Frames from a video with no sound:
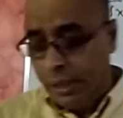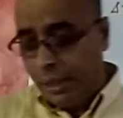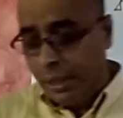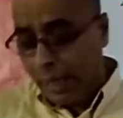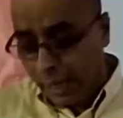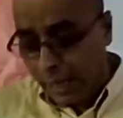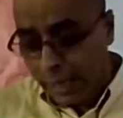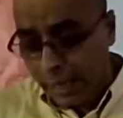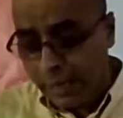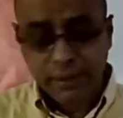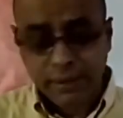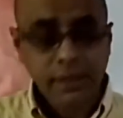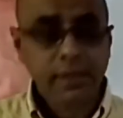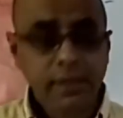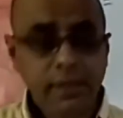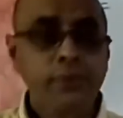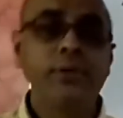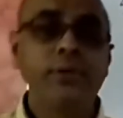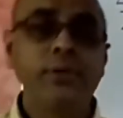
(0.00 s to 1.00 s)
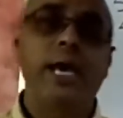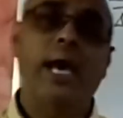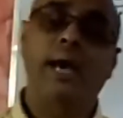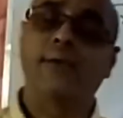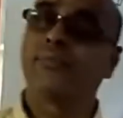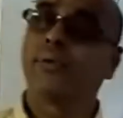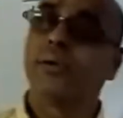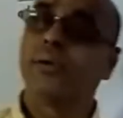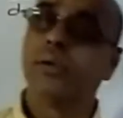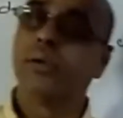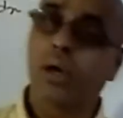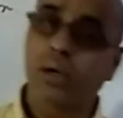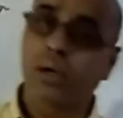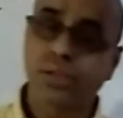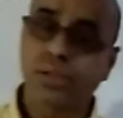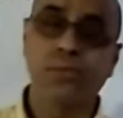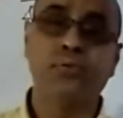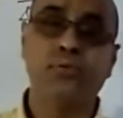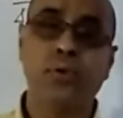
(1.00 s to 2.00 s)
And we have lots
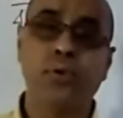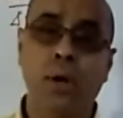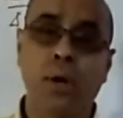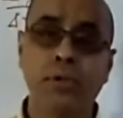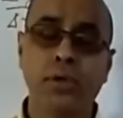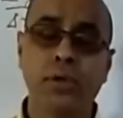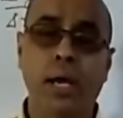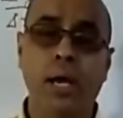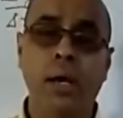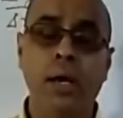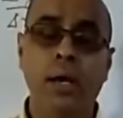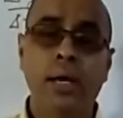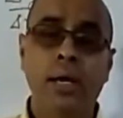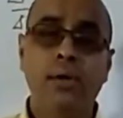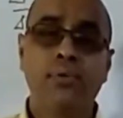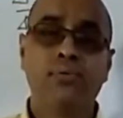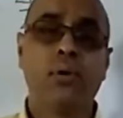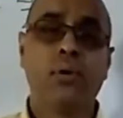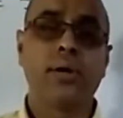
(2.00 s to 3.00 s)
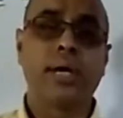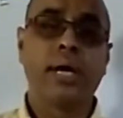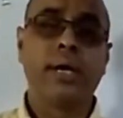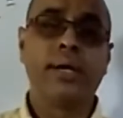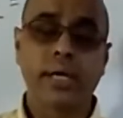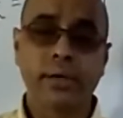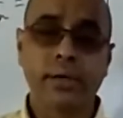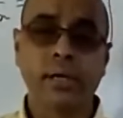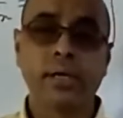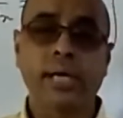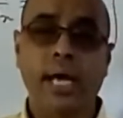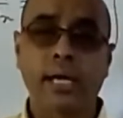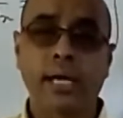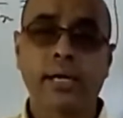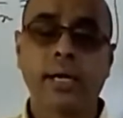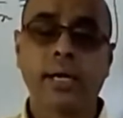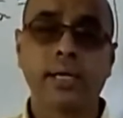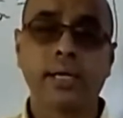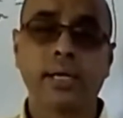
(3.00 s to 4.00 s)
of formula for integral
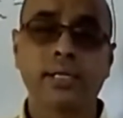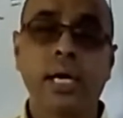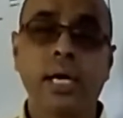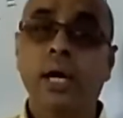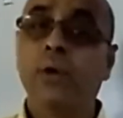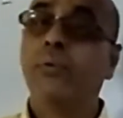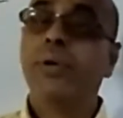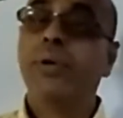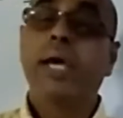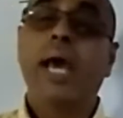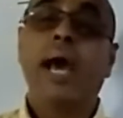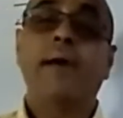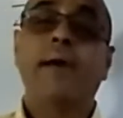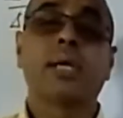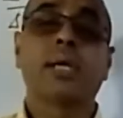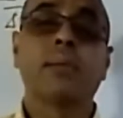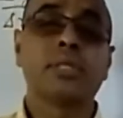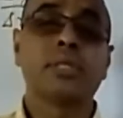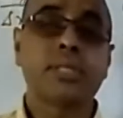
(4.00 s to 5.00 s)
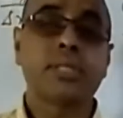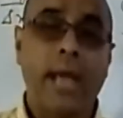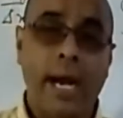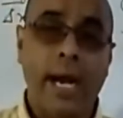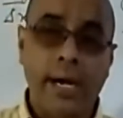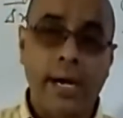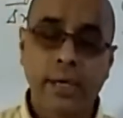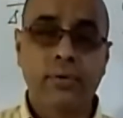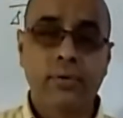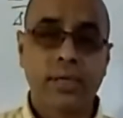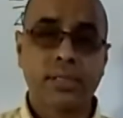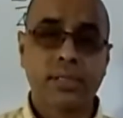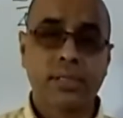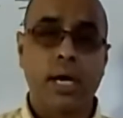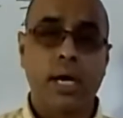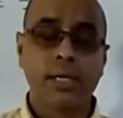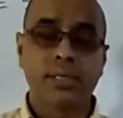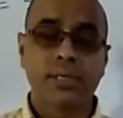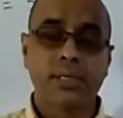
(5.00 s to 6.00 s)
calculus. We have some standard
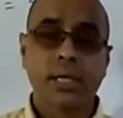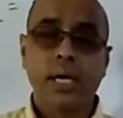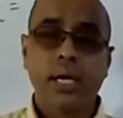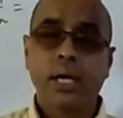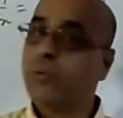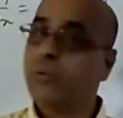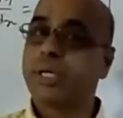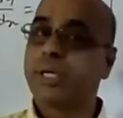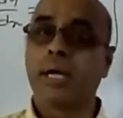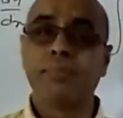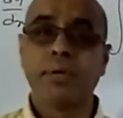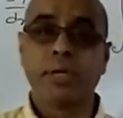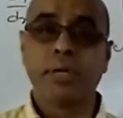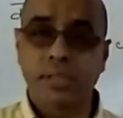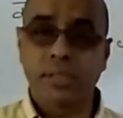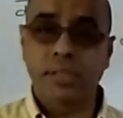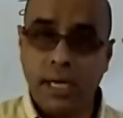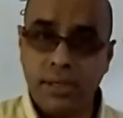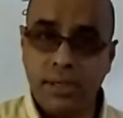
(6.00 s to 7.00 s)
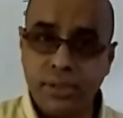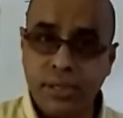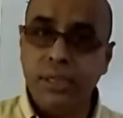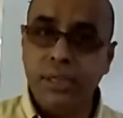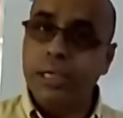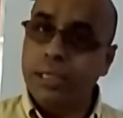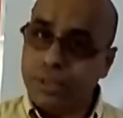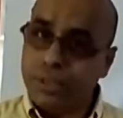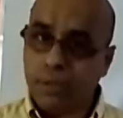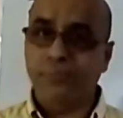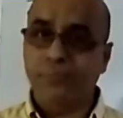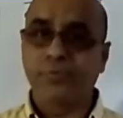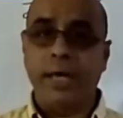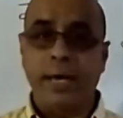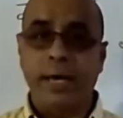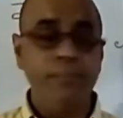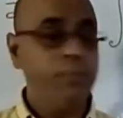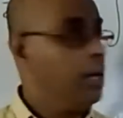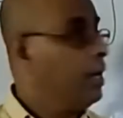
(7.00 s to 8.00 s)
results. We shall be discussing each of
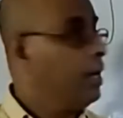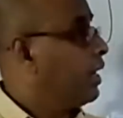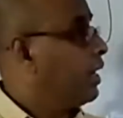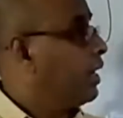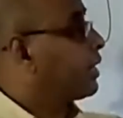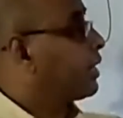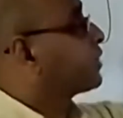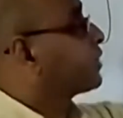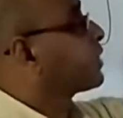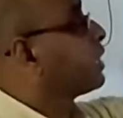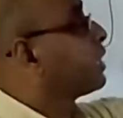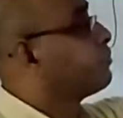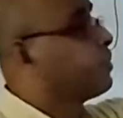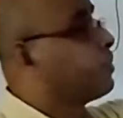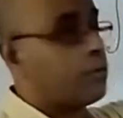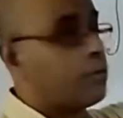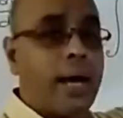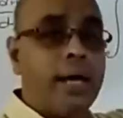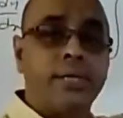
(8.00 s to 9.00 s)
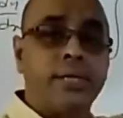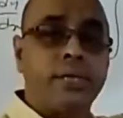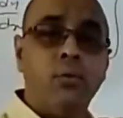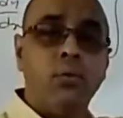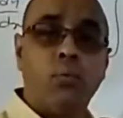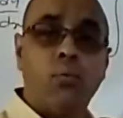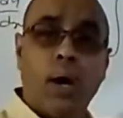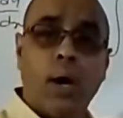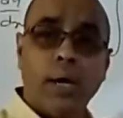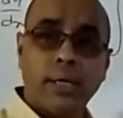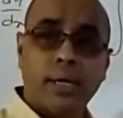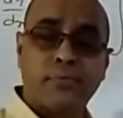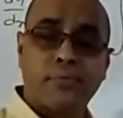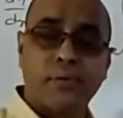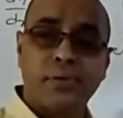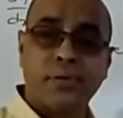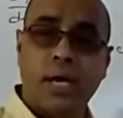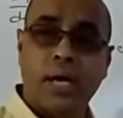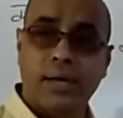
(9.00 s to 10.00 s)
them, and I shall be writing one after
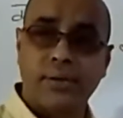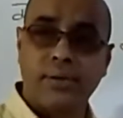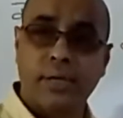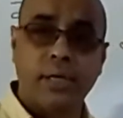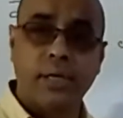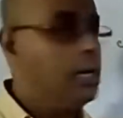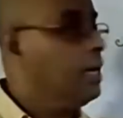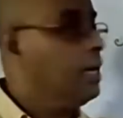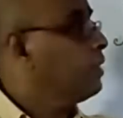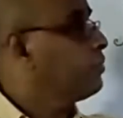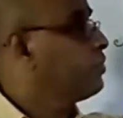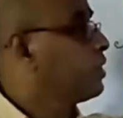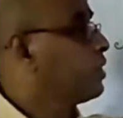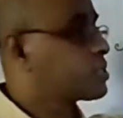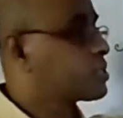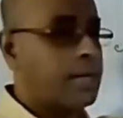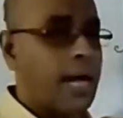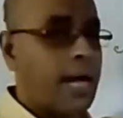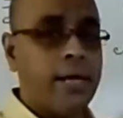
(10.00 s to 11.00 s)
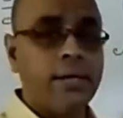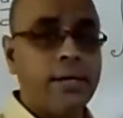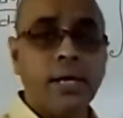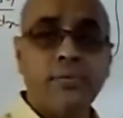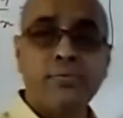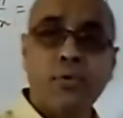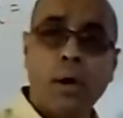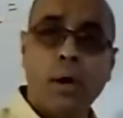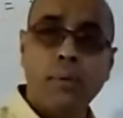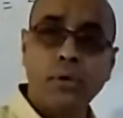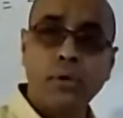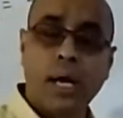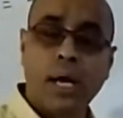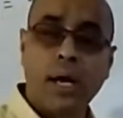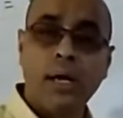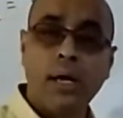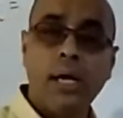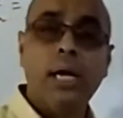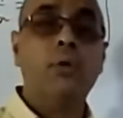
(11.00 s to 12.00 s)
the other the standard
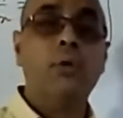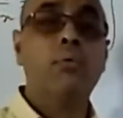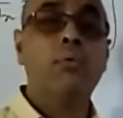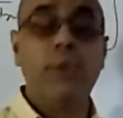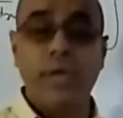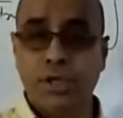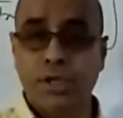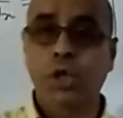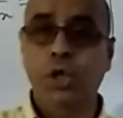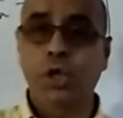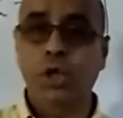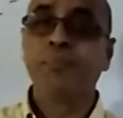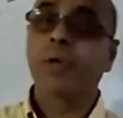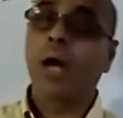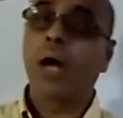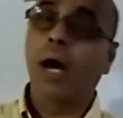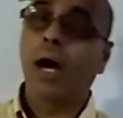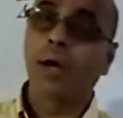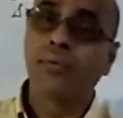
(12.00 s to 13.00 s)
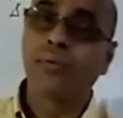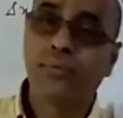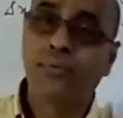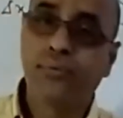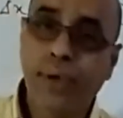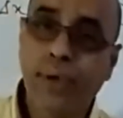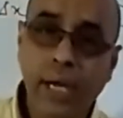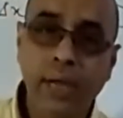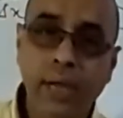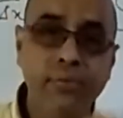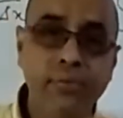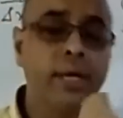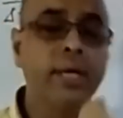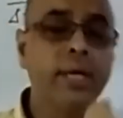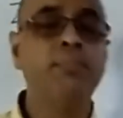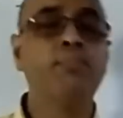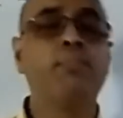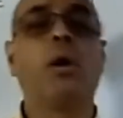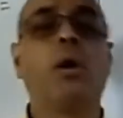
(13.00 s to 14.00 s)
formula, which are very, very
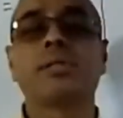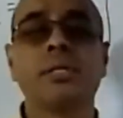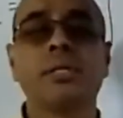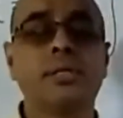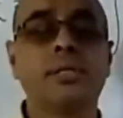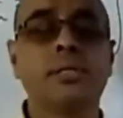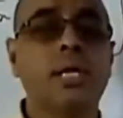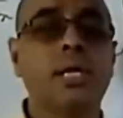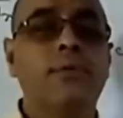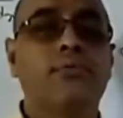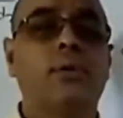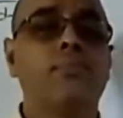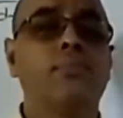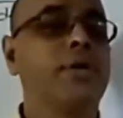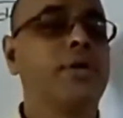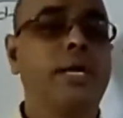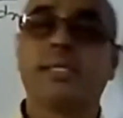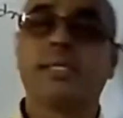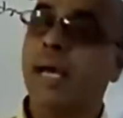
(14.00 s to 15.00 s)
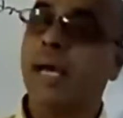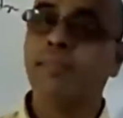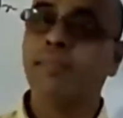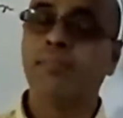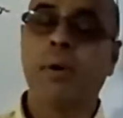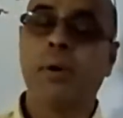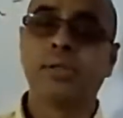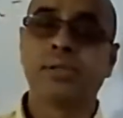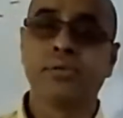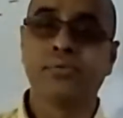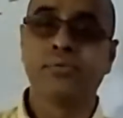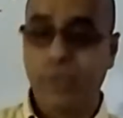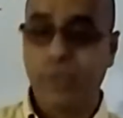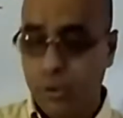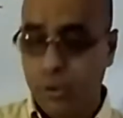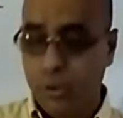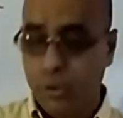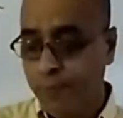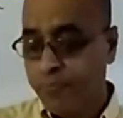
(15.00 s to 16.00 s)
important from the exam point of
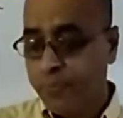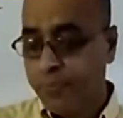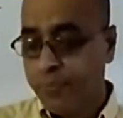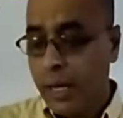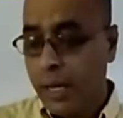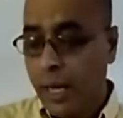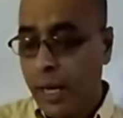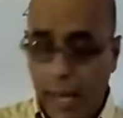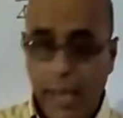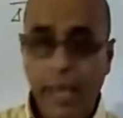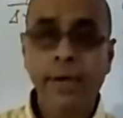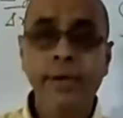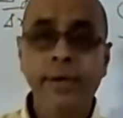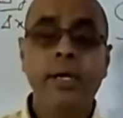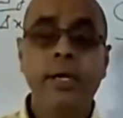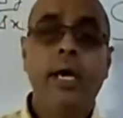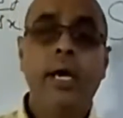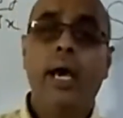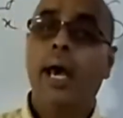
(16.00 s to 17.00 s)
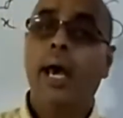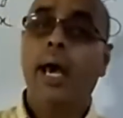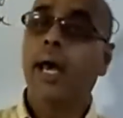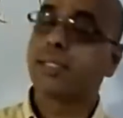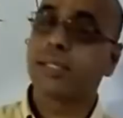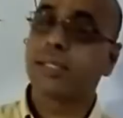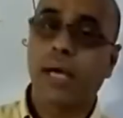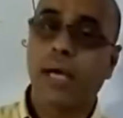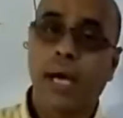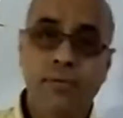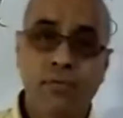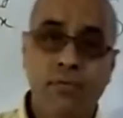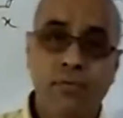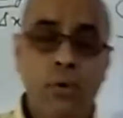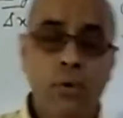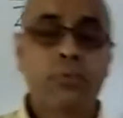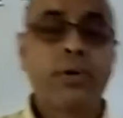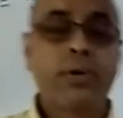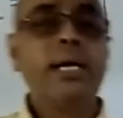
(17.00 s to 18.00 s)
view. And as I have
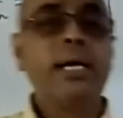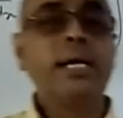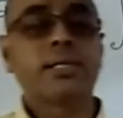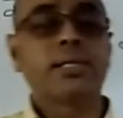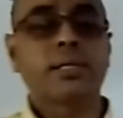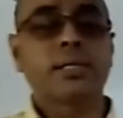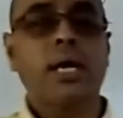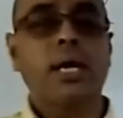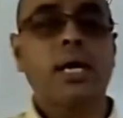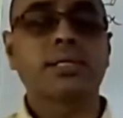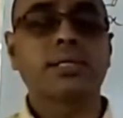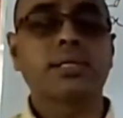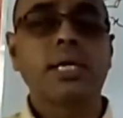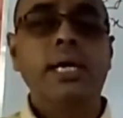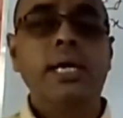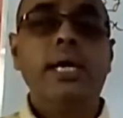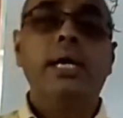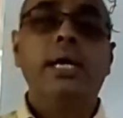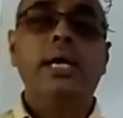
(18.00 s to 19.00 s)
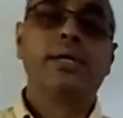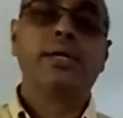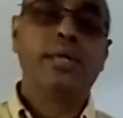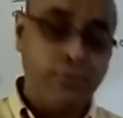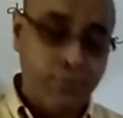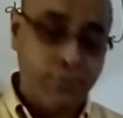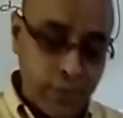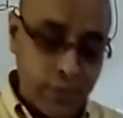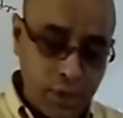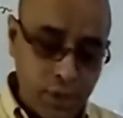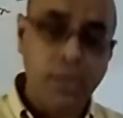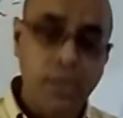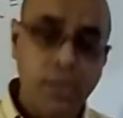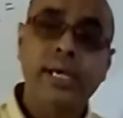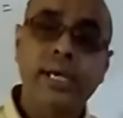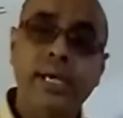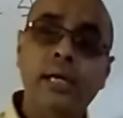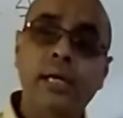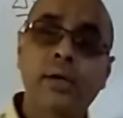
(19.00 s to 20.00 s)
already discussed, differential
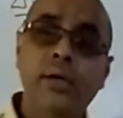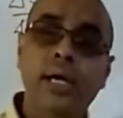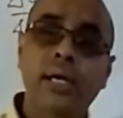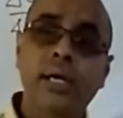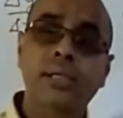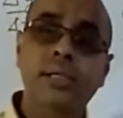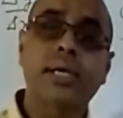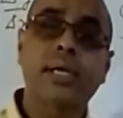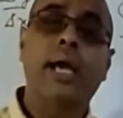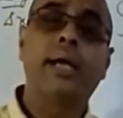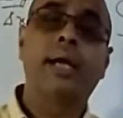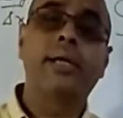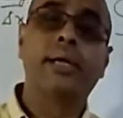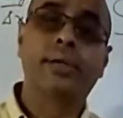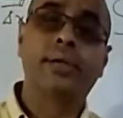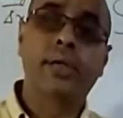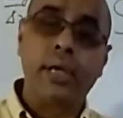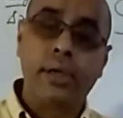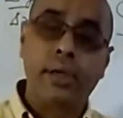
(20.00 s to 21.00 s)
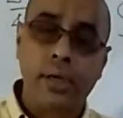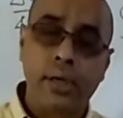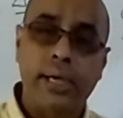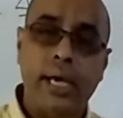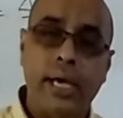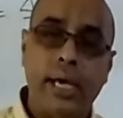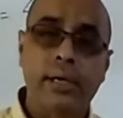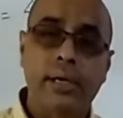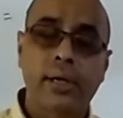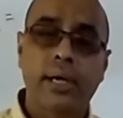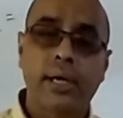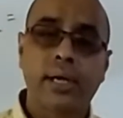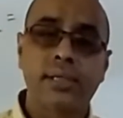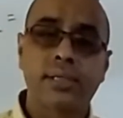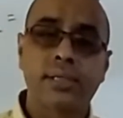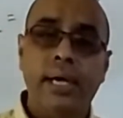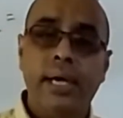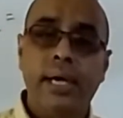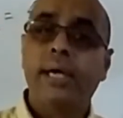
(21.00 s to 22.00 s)
calculus and integral
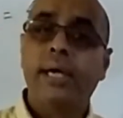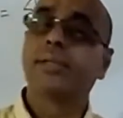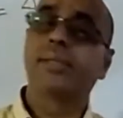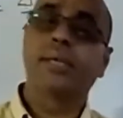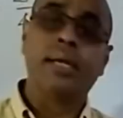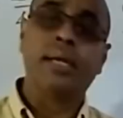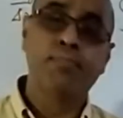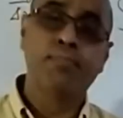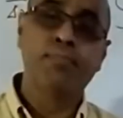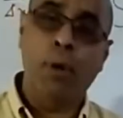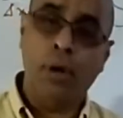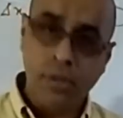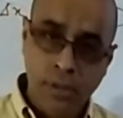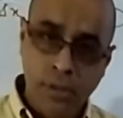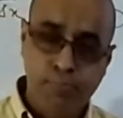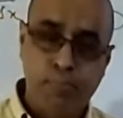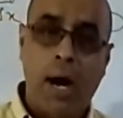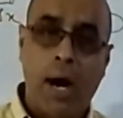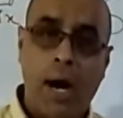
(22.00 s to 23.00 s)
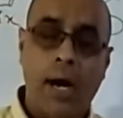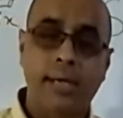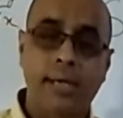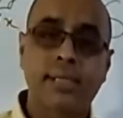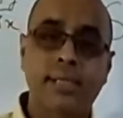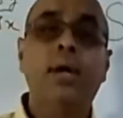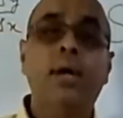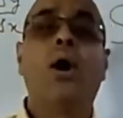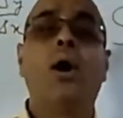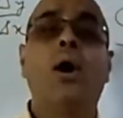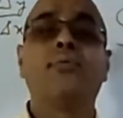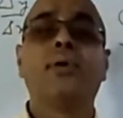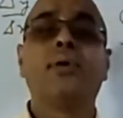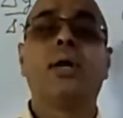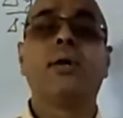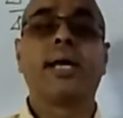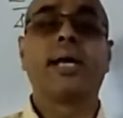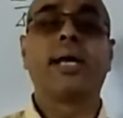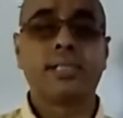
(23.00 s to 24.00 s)
calculus is an important part of
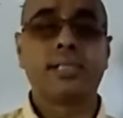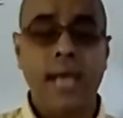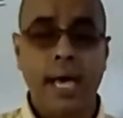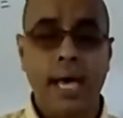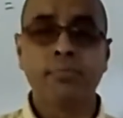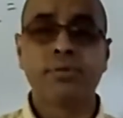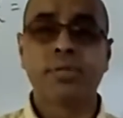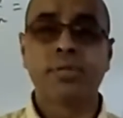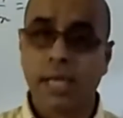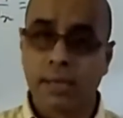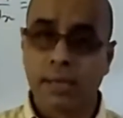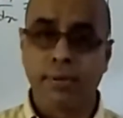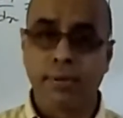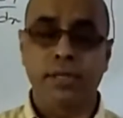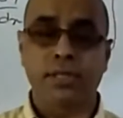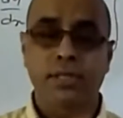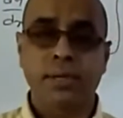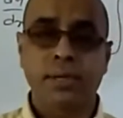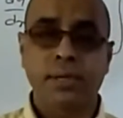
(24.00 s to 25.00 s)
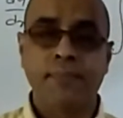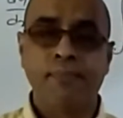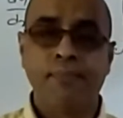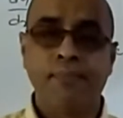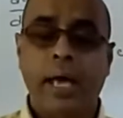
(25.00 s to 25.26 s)
our exam syllabus.